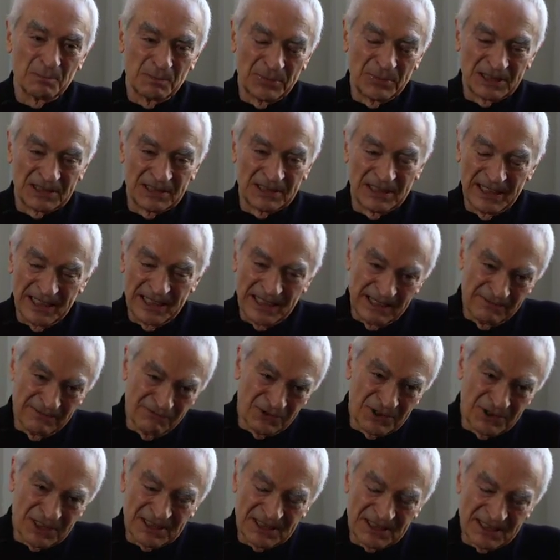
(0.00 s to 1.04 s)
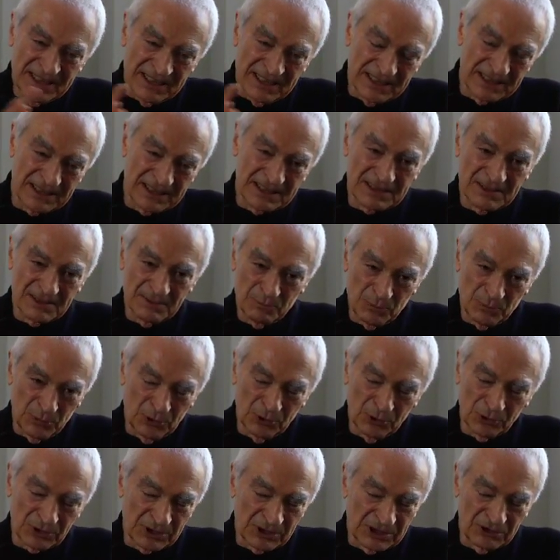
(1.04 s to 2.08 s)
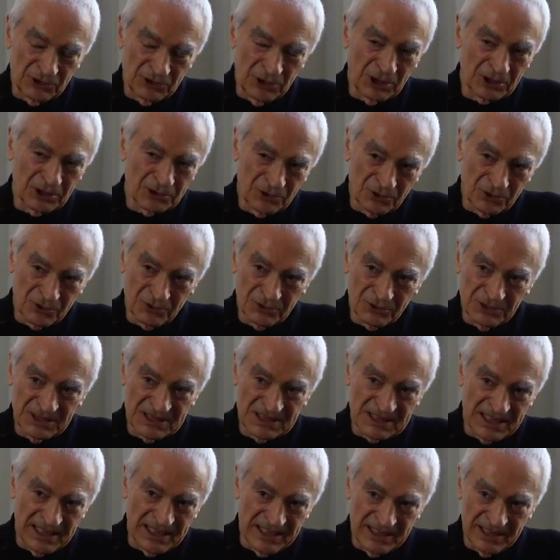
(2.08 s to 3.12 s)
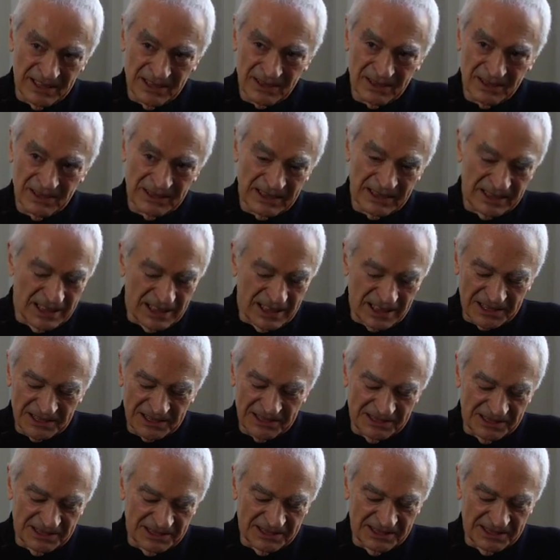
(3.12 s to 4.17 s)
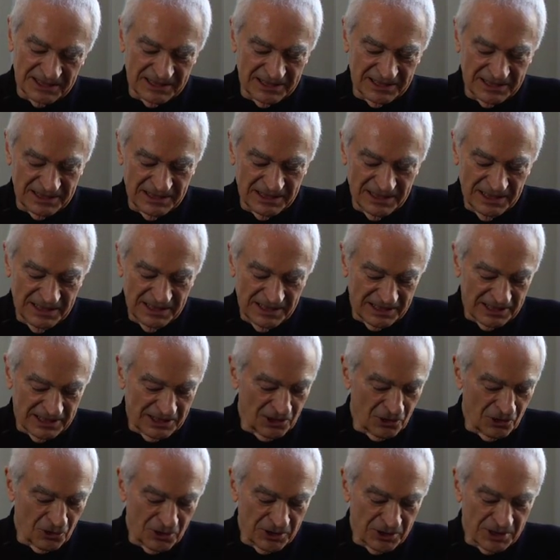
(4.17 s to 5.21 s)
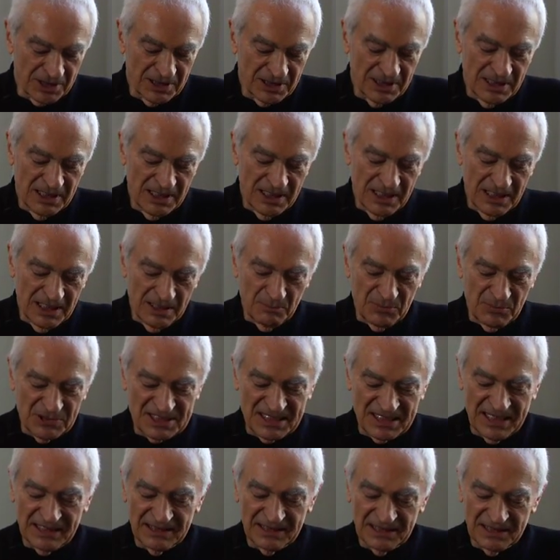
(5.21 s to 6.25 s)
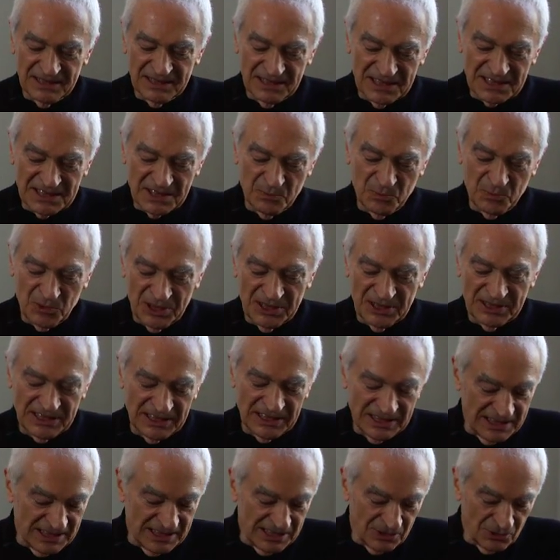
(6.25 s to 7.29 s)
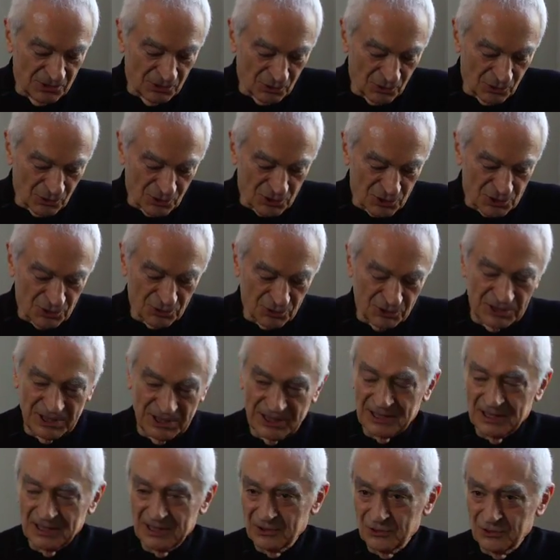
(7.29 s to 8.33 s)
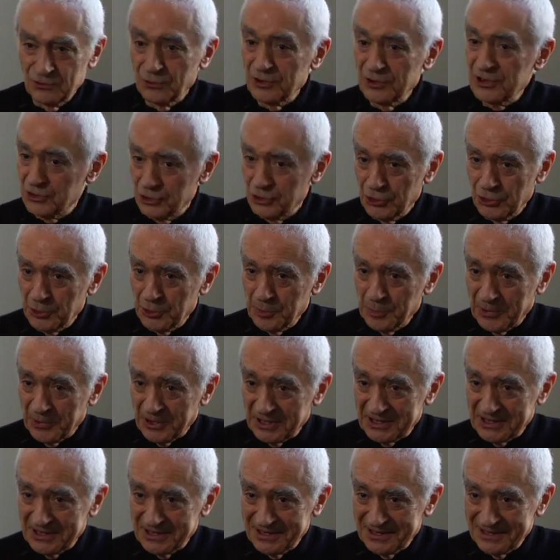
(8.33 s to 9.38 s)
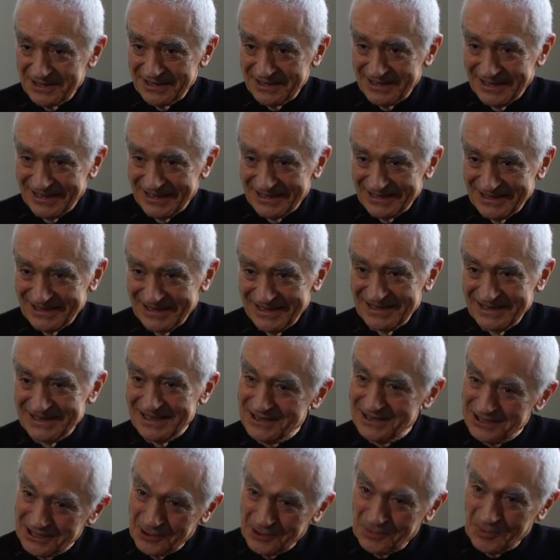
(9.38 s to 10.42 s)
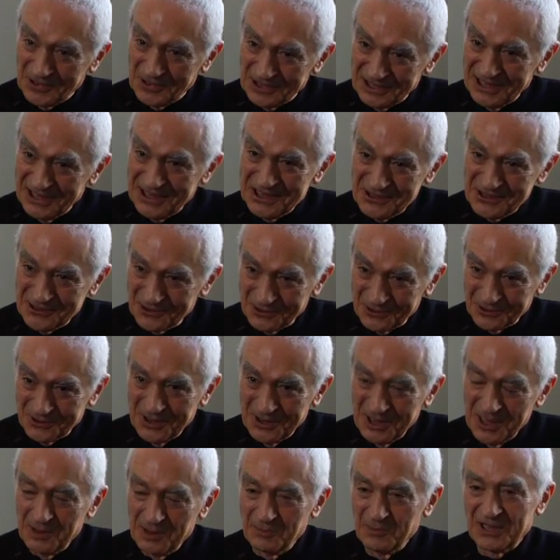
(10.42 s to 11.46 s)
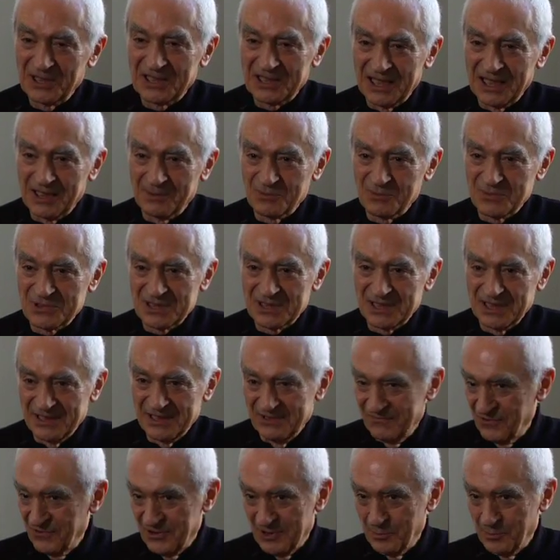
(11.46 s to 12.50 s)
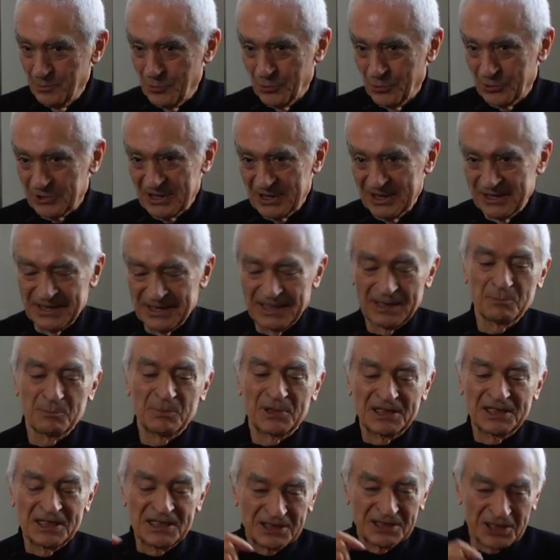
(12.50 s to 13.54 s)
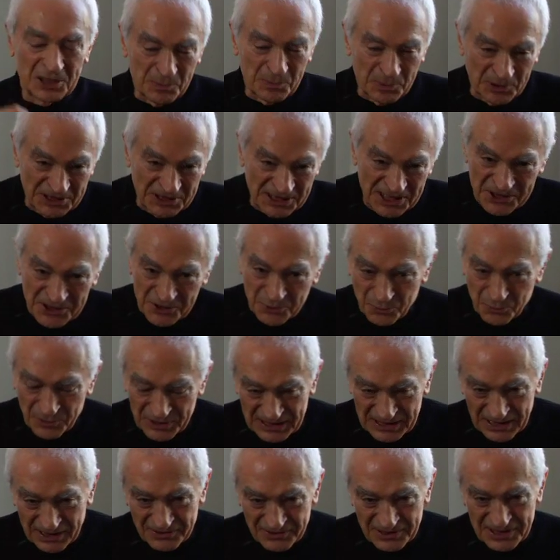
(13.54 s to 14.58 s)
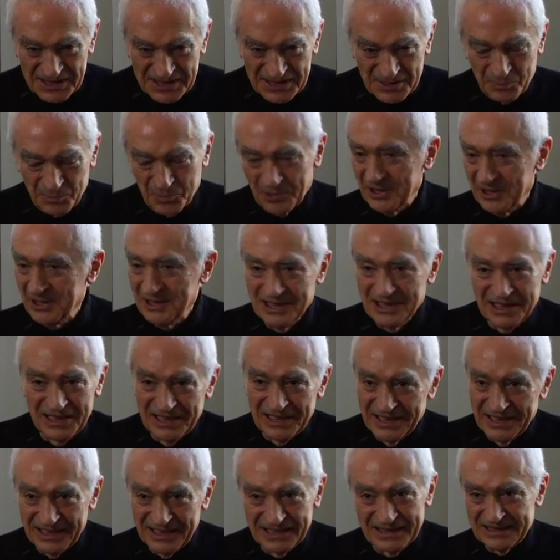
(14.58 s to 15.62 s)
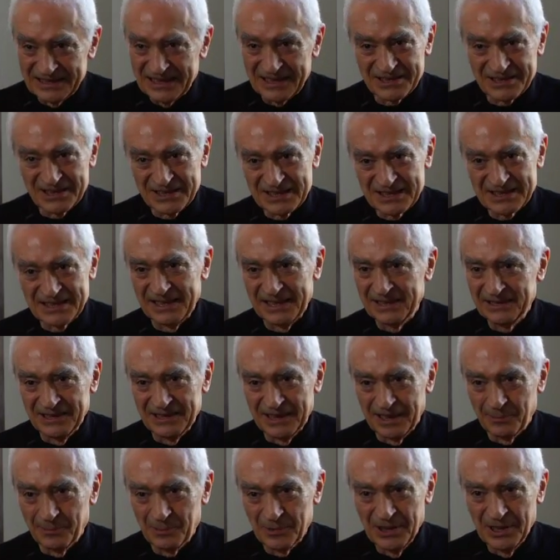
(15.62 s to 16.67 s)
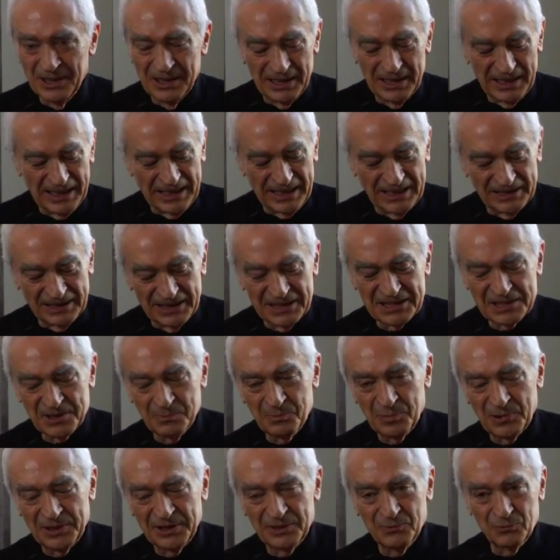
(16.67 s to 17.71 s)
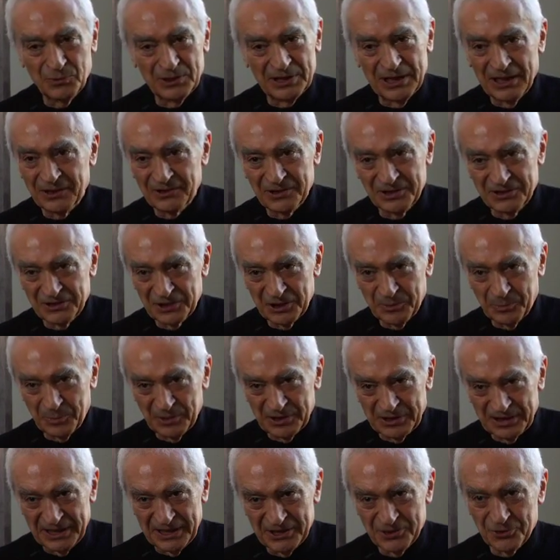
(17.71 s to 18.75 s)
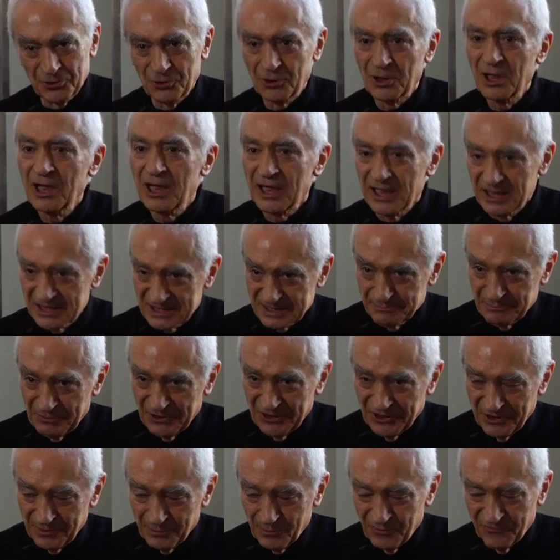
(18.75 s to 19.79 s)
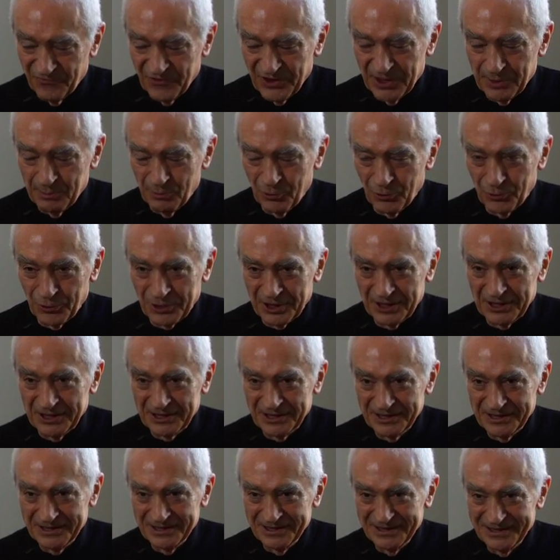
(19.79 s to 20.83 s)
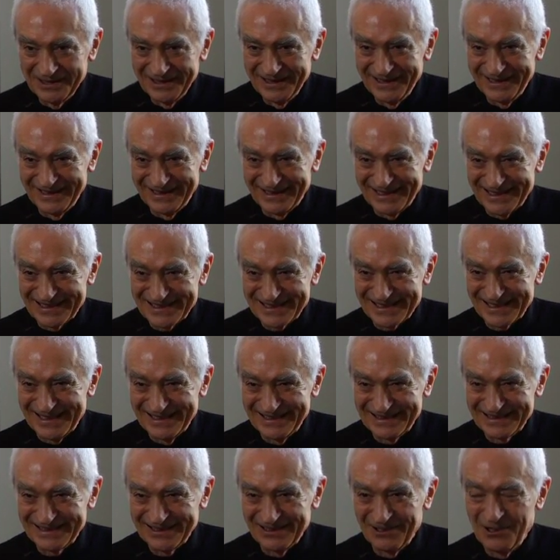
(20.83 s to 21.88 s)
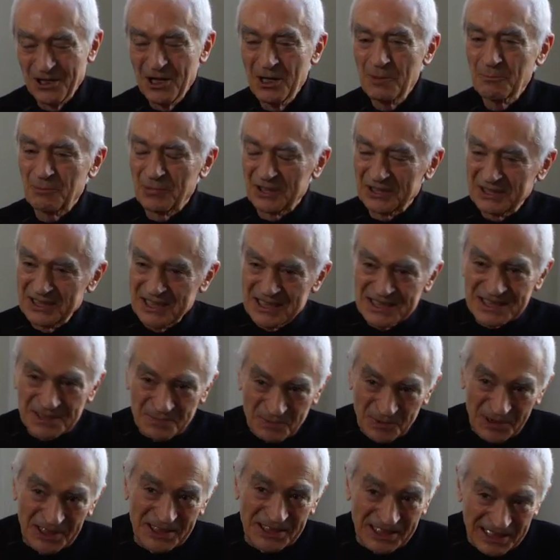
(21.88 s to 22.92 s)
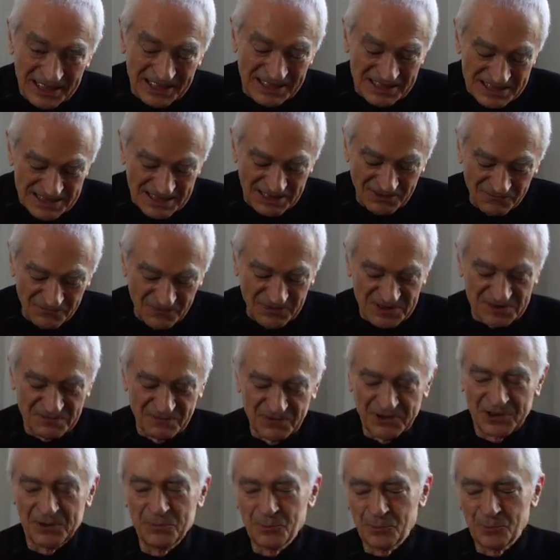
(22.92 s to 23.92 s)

but everything, both a doctor, a designer, and an architect, and a lawyer, besides the discipline, they need also to interpret that. And interpretation becomes a very important thing. But interpretation without discipline, it doesn't stand up. And discipline without interpretation is very, very boring, in a sense. You know. But discipline in itself is very